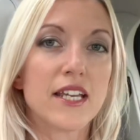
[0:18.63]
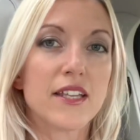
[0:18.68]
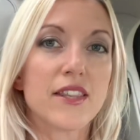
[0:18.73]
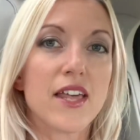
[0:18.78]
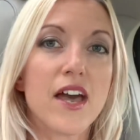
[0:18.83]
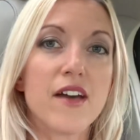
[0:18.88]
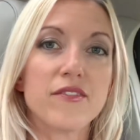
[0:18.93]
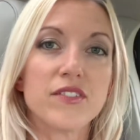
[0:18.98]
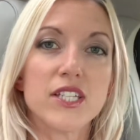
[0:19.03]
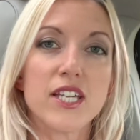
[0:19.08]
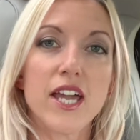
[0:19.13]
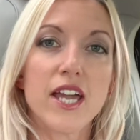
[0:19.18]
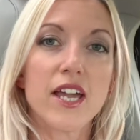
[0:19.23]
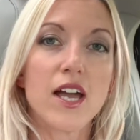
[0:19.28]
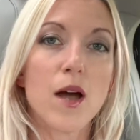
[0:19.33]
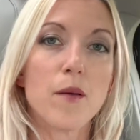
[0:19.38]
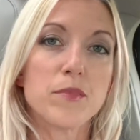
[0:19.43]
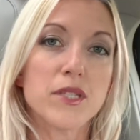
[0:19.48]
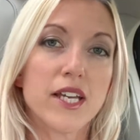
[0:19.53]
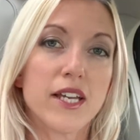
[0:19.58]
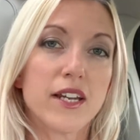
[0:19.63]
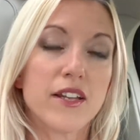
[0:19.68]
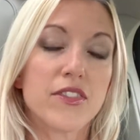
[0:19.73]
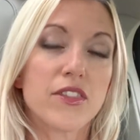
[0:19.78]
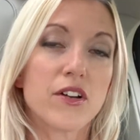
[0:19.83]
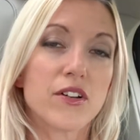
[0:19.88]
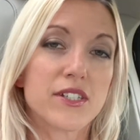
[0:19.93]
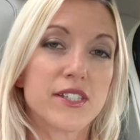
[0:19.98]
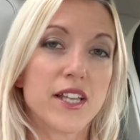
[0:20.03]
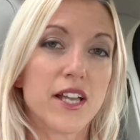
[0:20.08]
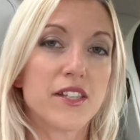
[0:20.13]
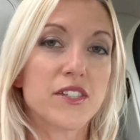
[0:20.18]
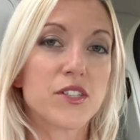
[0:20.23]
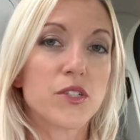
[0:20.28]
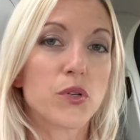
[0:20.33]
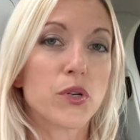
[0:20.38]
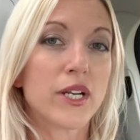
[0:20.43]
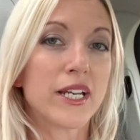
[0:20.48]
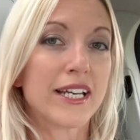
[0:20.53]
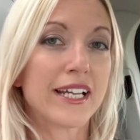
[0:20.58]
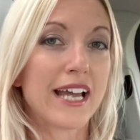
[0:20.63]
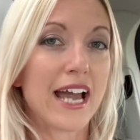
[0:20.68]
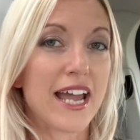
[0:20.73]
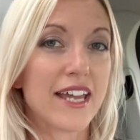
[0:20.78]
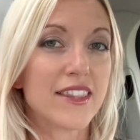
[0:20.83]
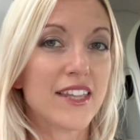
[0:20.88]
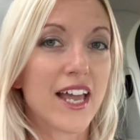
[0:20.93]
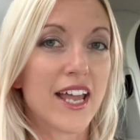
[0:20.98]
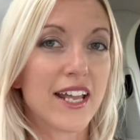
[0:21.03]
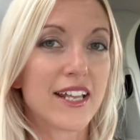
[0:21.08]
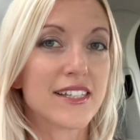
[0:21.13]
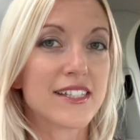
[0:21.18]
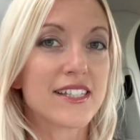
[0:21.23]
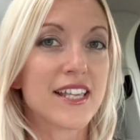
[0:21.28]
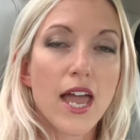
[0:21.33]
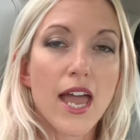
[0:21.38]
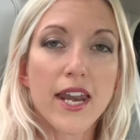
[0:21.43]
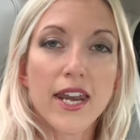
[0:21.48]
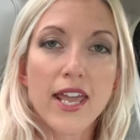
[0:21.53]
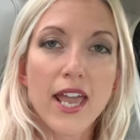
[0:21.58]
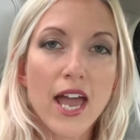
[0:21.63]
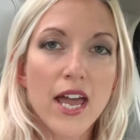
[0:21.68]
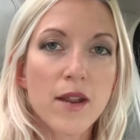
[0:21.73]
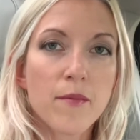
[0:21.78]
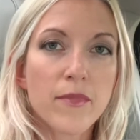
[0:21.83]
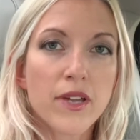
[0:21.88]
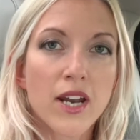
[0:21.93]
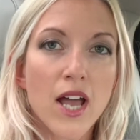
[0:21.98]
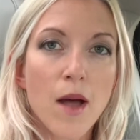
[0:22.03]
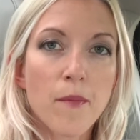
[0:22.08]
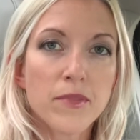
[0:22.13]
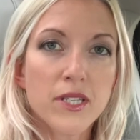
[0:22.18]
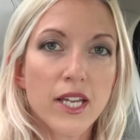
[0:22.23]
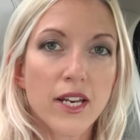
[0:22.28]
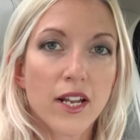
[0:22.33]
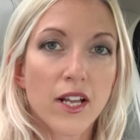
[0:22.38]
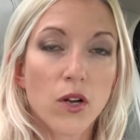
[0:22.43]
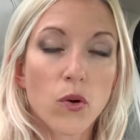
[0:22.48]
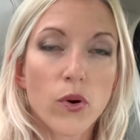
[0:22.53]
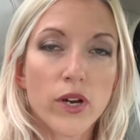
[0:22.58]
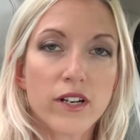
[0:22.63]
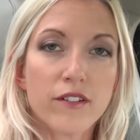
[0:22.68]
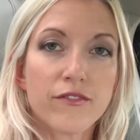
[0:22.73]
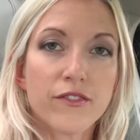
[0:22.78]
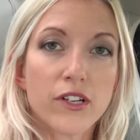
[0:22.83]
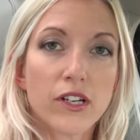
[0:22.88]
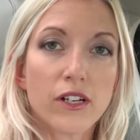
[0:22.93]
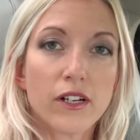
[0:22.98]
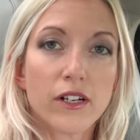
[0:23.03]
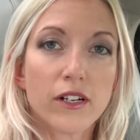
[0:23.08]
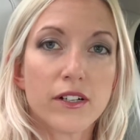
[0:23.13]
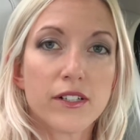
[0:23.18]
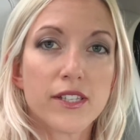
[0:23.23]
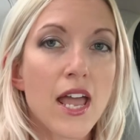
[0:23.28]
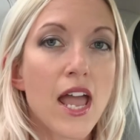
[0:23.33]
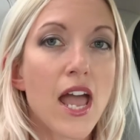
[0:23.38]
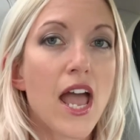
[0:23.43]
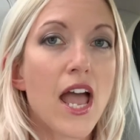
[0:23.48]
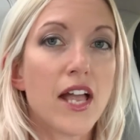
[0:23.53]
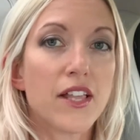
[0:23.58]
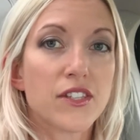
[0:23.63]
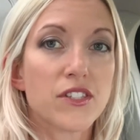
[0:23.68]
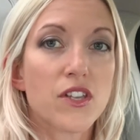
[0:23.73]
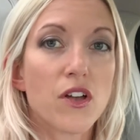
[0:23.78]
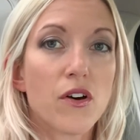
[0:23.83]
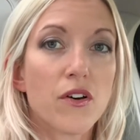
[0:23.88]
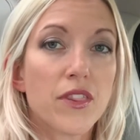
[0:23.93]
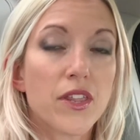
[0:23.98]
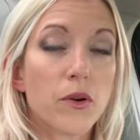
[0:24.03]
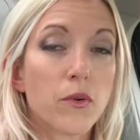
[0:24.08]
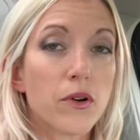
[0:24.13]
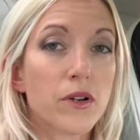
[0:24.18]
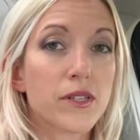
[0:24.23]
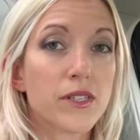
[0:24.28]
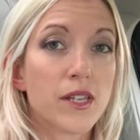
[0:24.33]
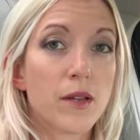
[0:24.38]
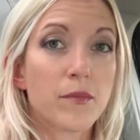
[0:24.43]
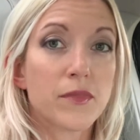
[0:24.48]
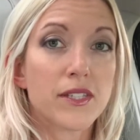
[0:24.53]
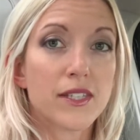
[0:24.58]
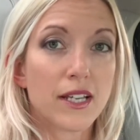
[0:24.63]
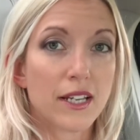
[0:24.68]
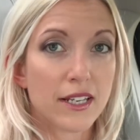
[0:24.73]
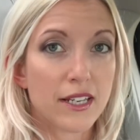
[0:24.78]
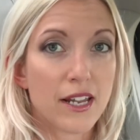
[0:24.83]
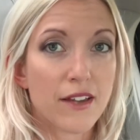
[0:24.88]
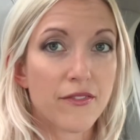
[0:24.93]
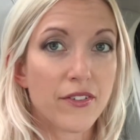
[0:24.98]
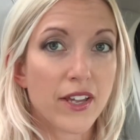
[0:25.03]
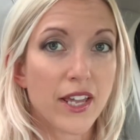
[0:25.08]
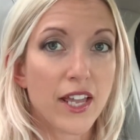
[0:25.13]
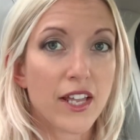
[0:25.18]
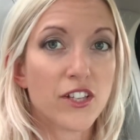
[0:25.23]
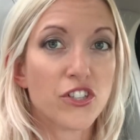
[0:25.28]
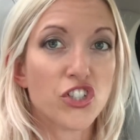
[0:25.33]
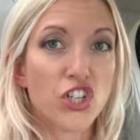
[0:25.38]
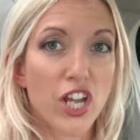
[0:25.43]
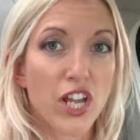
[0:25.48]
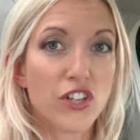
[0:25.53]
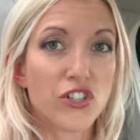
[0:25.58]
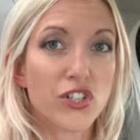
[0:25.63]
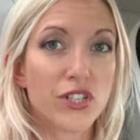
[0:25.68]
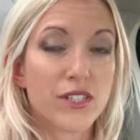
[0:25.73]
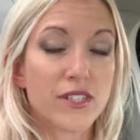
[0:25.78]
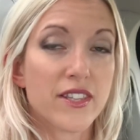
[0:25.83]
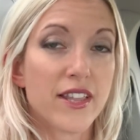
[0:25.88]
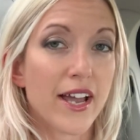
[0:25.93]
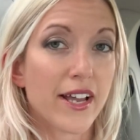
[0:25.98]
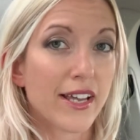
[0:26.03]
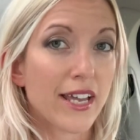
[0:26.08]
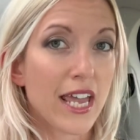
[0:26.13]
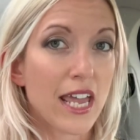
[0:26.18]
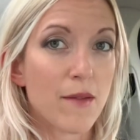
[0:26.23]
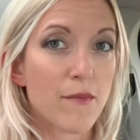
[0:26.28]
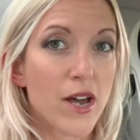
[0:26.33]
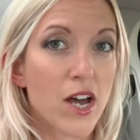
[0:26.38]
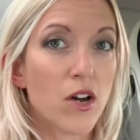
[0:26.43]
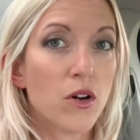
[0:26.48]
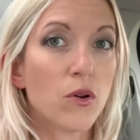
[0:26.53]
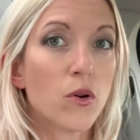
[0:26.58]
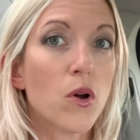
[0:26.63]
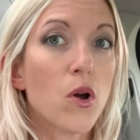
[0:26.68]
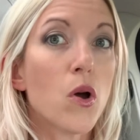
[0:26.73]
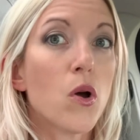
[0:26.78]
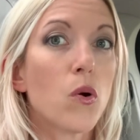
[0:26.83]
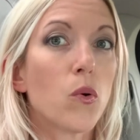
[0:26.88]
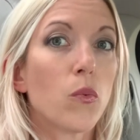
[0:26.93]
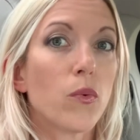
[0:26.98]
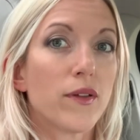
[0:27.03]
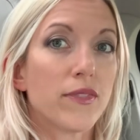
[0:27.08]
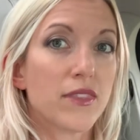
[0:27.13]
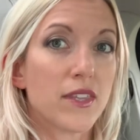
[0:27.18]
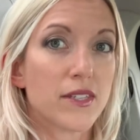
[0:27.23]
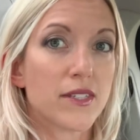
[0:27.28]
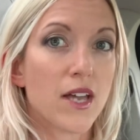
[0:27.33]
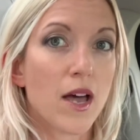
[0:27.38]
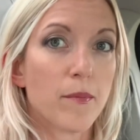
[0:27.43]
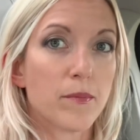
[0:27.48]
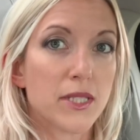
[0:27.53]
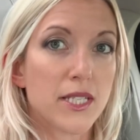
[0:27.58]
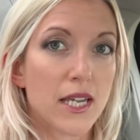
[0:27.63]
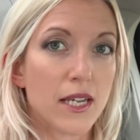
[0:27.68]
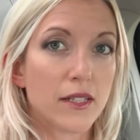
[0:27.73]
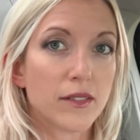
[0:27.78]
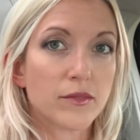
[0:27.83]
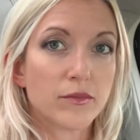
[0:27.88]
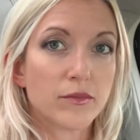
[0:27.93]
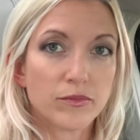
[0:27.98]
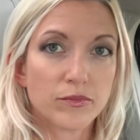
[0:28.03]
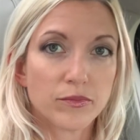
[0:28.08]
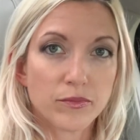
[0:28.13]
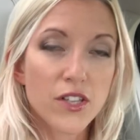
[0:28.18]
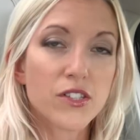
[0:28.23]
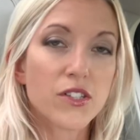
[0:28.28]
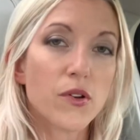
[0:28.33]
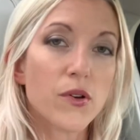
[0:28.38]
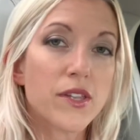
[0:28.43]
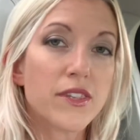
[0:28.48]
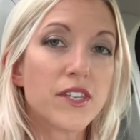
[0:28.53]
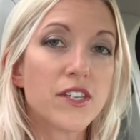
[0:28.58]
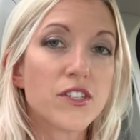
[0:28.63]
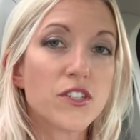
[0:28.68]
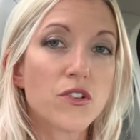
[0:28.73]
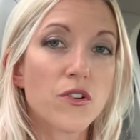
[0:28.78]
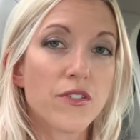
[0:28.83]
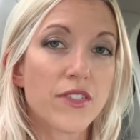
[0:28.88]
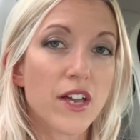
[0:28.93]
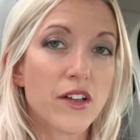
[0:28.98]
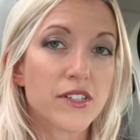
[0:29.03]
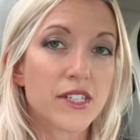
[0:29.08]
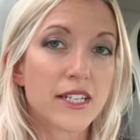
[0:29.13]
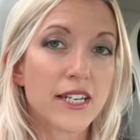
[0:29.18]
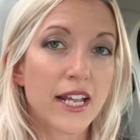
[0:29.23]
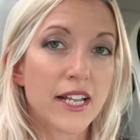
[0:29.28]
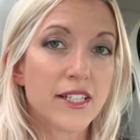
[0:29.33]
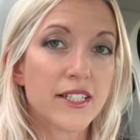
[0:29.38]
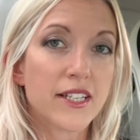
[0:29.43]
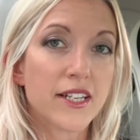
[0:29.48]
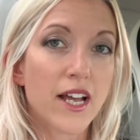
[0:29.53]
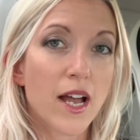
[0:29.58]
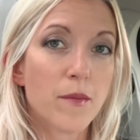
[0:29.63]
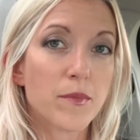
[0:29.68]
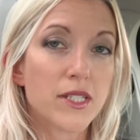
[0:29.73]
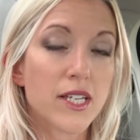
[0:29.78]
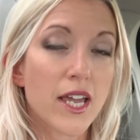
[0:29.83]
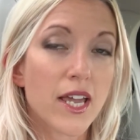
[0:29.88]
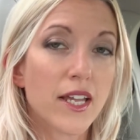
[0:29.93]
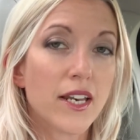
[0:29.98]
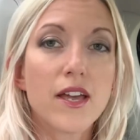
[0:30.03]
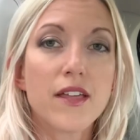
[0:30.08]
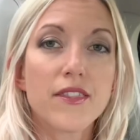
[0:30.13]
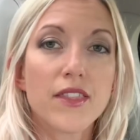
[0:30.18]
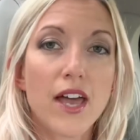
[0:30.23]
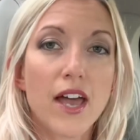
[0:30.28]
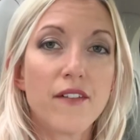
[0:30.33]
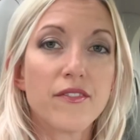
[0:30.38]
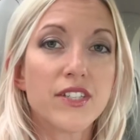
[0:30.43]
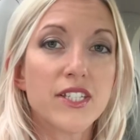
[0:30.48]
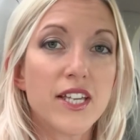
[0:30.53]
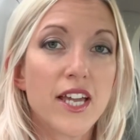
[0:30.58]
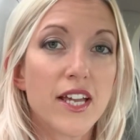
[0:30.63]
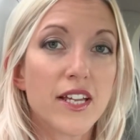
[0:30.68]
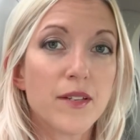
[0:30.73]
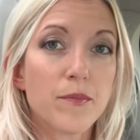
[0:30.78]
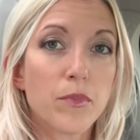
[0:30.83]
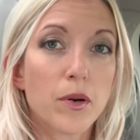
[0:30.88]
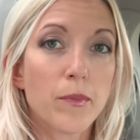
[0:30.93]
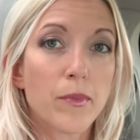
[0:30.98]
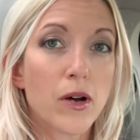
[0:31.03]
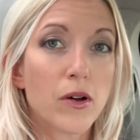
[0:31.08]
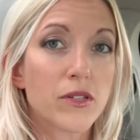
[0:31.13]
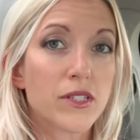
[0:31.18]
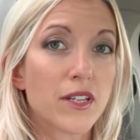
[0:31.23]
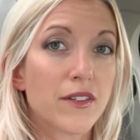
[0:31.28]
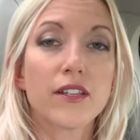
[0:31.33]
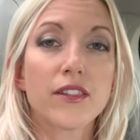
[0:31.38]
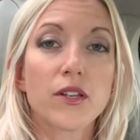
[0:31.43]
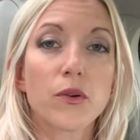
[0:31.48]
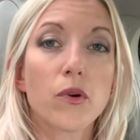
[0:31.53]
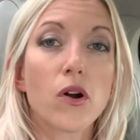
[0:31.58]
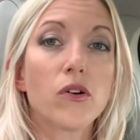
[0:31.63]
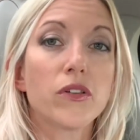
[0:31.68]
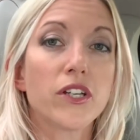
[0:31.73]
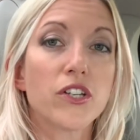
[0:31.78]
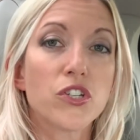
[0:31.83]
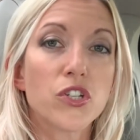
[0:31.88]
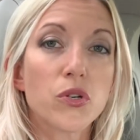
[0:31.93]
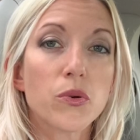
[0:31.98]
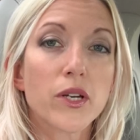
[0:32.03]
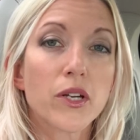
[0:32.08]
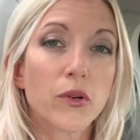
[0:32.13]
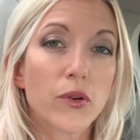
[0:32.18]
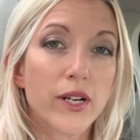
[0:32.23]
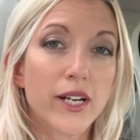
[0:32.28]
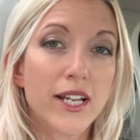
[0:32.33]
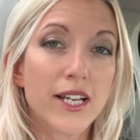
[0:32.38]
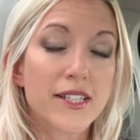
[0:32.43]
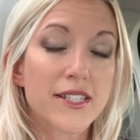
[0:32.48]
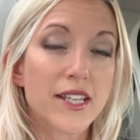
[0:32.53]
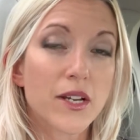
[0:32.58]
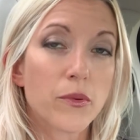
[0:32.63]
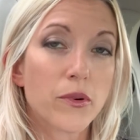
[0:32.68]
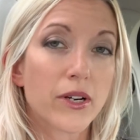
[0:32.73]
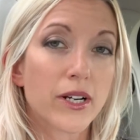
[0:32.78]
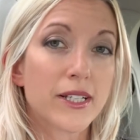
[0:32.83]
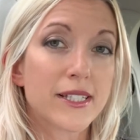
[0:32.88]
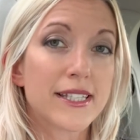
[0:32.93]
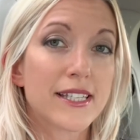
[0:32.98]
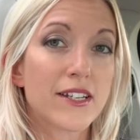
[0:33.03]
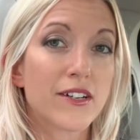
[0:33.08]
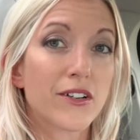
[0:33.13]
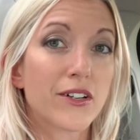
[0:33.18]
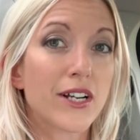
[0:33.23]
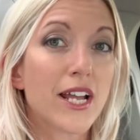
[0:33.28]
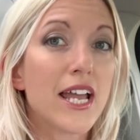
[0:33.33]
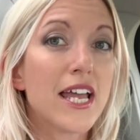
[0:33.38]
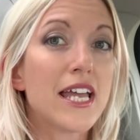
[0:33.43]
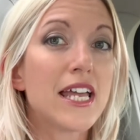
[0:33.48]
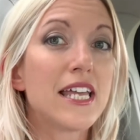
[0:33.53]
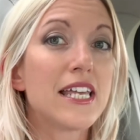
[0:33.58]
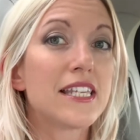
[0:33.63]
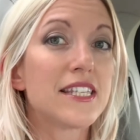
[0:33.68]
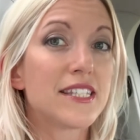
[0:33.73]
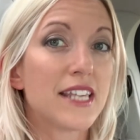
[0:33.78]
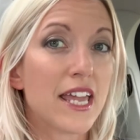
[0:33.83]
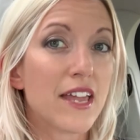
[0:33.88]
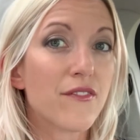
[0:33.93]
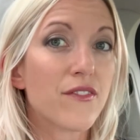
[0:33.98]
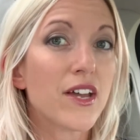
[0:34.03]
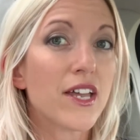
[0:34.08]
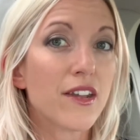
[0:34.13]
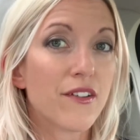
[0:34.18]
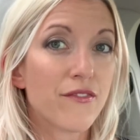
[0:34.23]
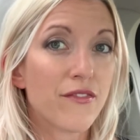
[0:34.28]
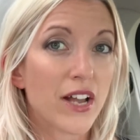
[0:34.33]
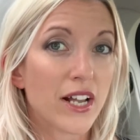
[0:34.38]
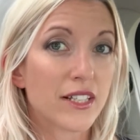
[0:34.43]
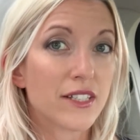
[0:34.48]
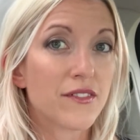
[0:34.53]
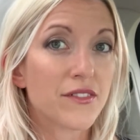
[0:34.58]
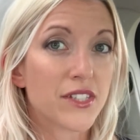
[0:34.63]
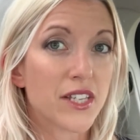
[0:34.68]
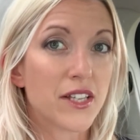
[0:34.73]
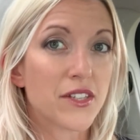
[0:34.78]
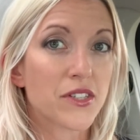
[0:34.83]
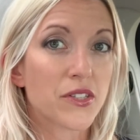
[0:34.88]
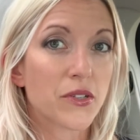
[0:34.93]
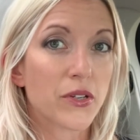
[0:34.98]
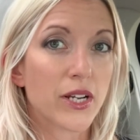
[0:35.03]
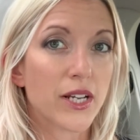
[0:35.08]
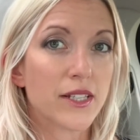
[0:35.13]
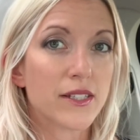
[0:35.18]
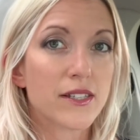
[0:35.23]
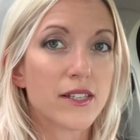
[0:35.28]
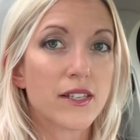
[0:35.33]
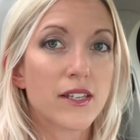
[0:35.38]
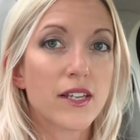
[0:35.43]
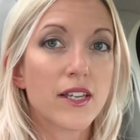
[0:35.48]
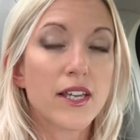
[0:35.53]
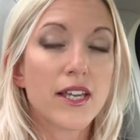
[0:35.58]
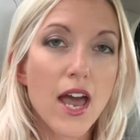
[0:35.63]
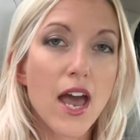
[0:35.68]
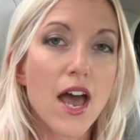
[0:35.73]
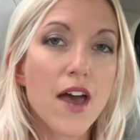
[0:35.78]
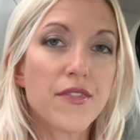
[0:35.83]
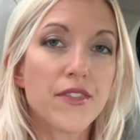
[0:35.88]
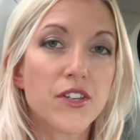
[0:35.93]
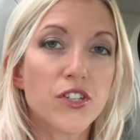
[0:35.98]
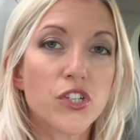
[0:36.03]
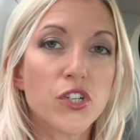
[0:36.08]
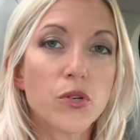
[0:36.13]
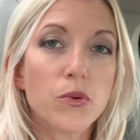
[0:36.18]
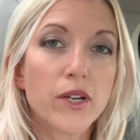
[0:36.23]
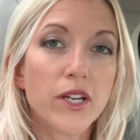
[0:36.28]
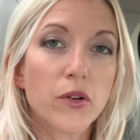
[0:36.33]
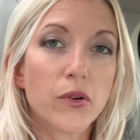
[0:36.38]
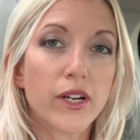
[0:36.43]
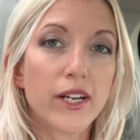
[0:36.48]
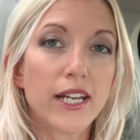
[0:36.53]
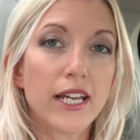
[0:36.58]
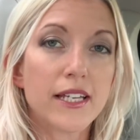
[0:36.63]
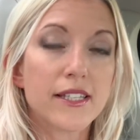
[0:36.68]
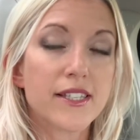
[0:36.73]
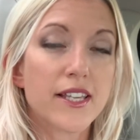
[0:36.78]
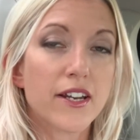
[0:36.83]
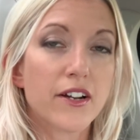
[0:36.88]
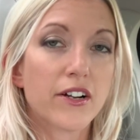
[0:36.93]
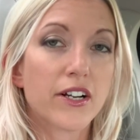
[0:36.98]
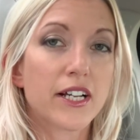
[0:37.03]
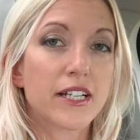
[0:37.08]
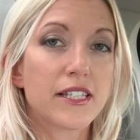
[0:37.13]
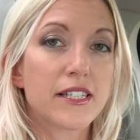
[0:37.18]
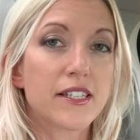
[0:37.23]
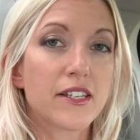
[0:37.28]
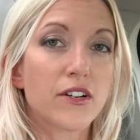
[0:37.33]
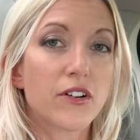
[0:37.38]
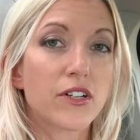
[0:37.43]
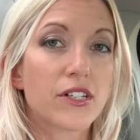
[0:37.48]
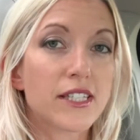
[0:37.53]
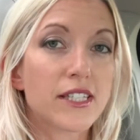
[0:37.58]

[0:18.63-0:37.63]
the FDA updated their sunscreen guidelines, and it hadn't been updated in quite a few years. And so there were some significant changes that came out with this update. So in this 2019 update, the FDA proposed that there were only two ingredients that were considered safe and effective sunscreens. And the two ingredients that are considered